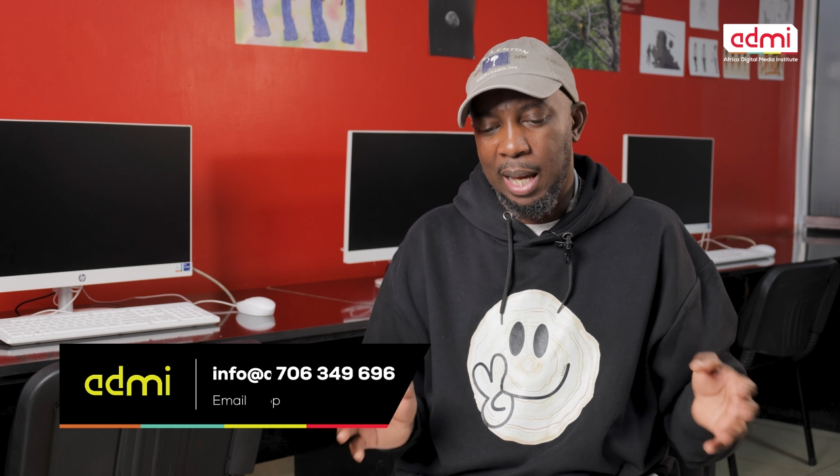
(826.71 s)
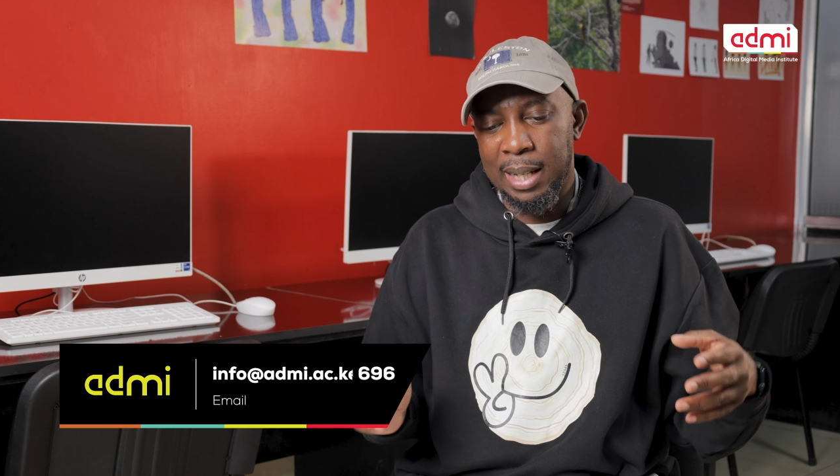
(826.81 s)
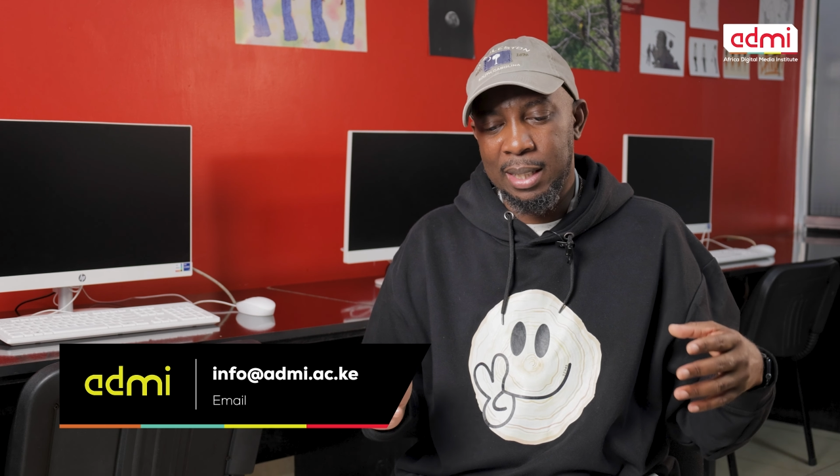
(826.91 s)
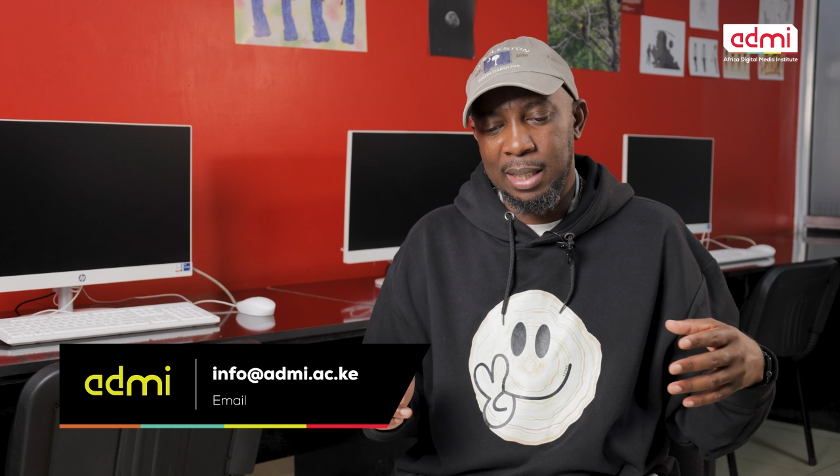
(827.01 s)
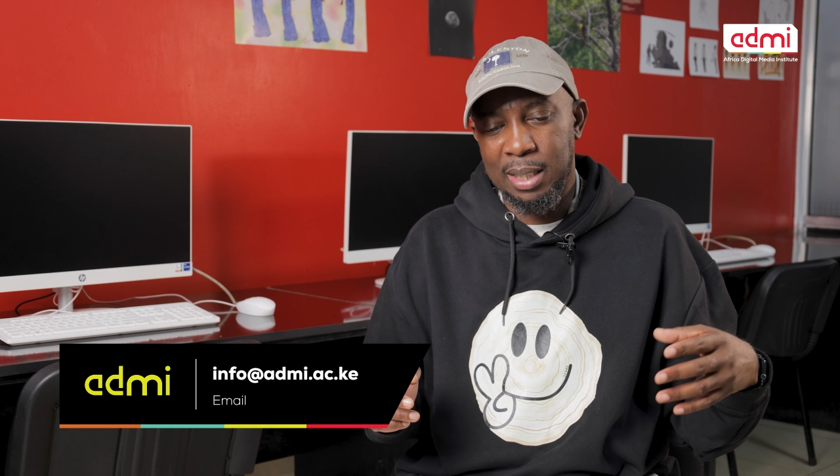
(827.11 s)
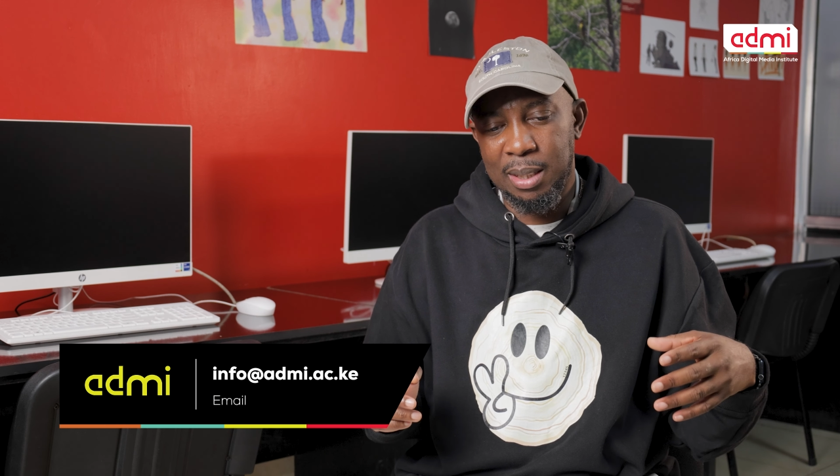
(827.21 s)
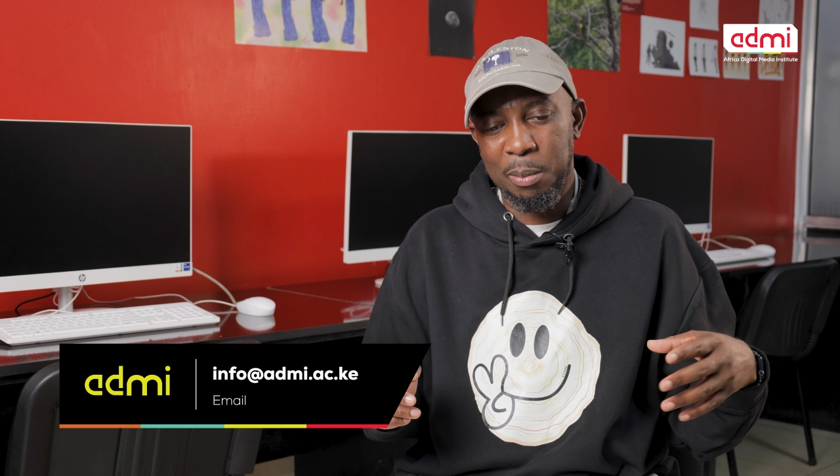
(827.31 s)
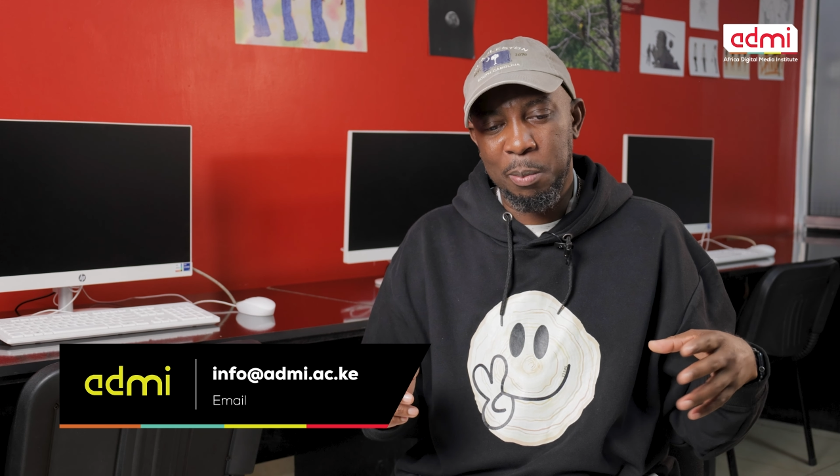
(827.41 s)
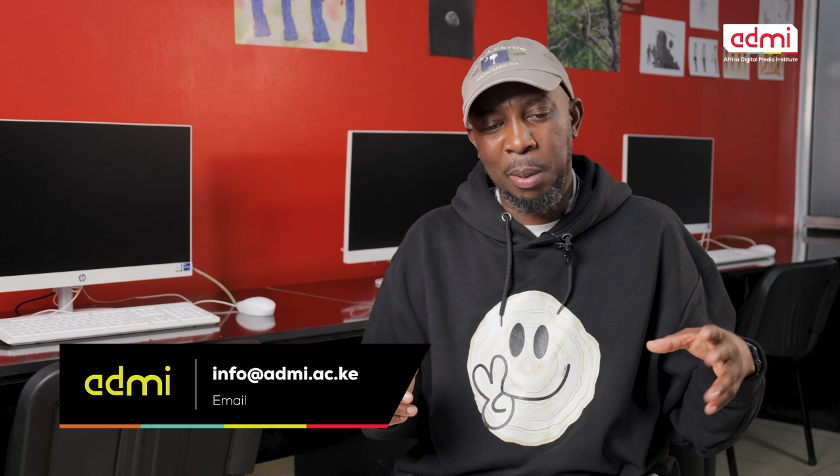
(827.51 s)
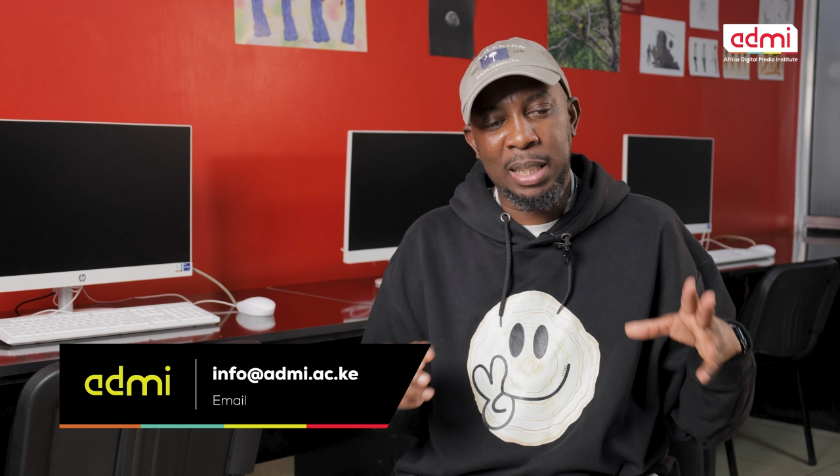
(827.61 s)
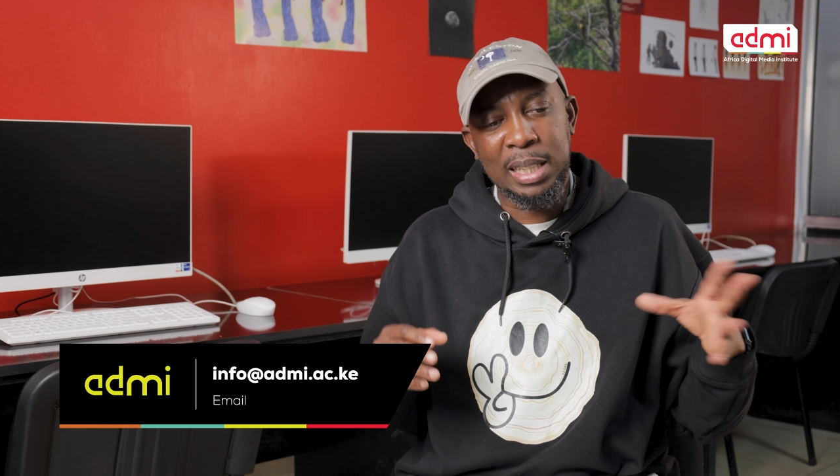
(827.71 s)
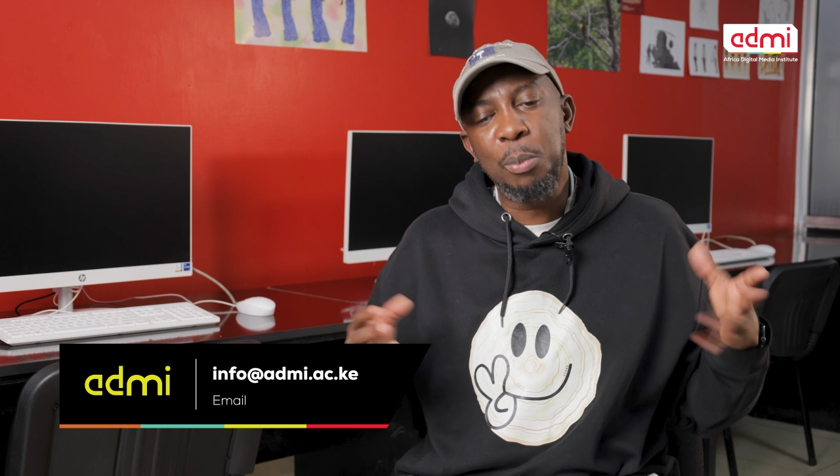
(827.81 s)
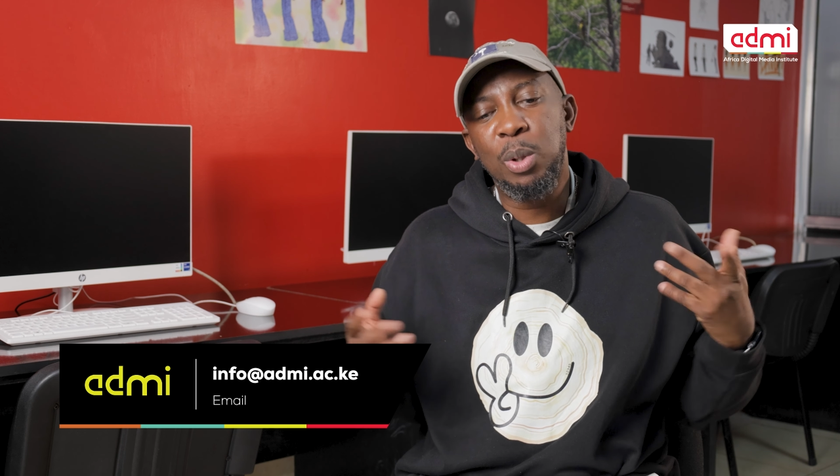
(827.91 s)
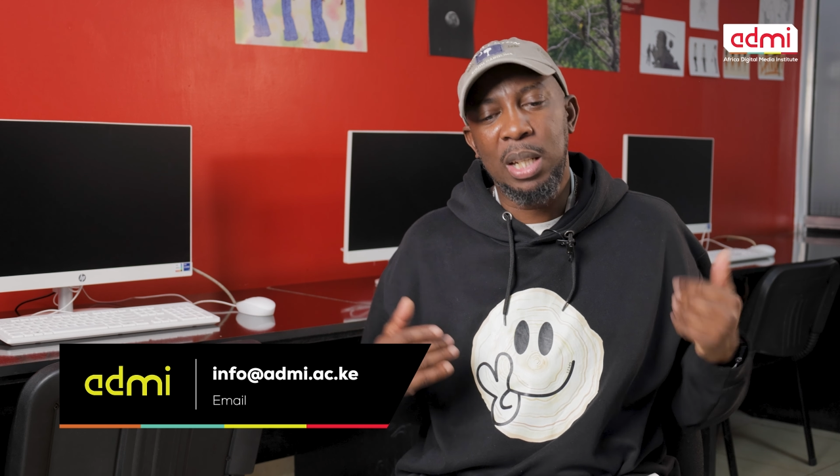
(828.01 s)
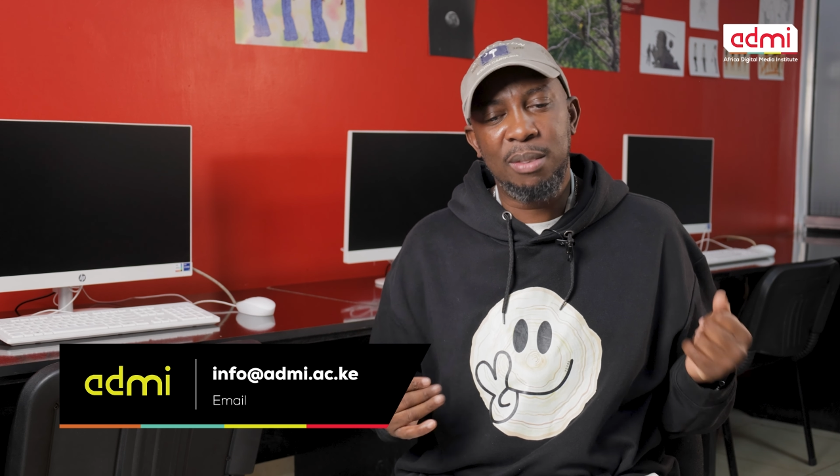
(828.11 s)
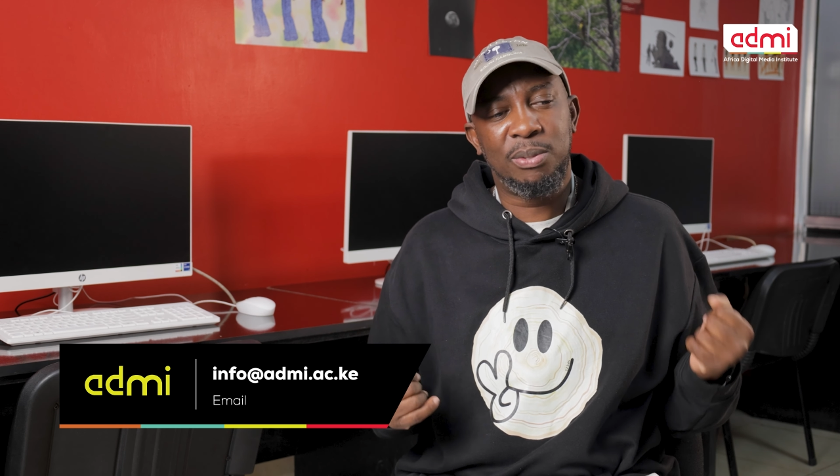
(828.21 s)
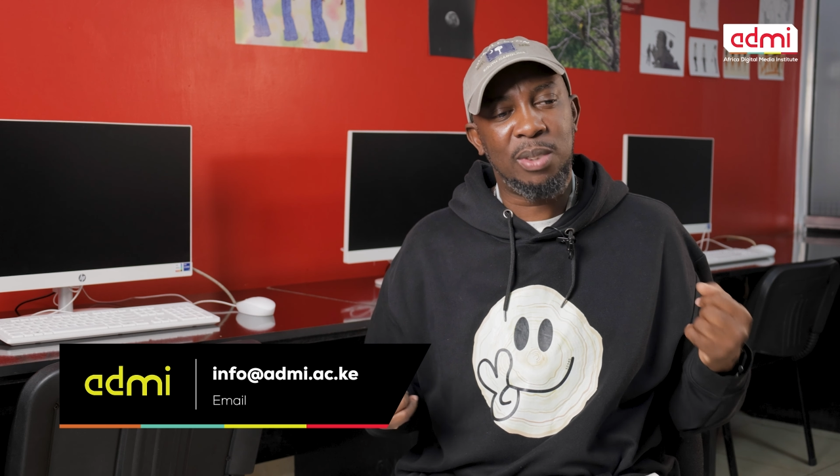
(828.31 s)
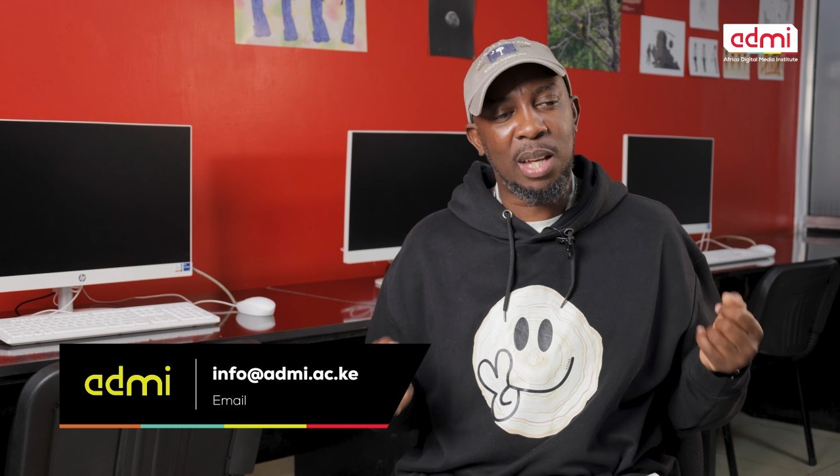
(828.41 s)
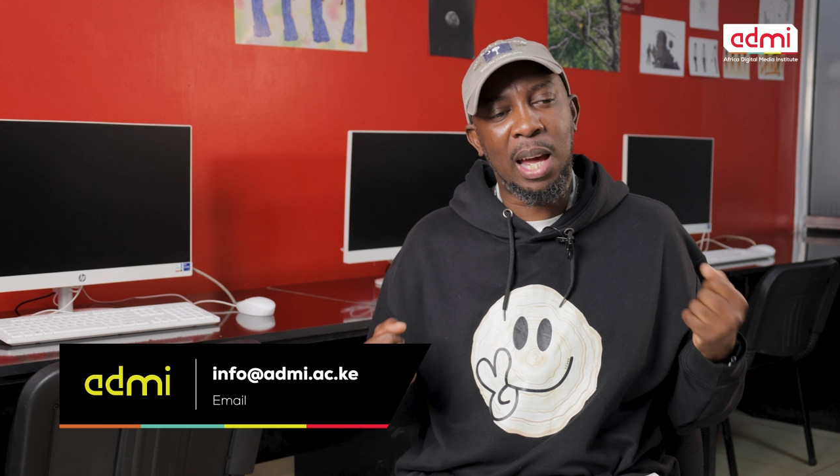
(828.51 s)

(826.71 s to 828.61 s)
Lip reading: and by the time we leave,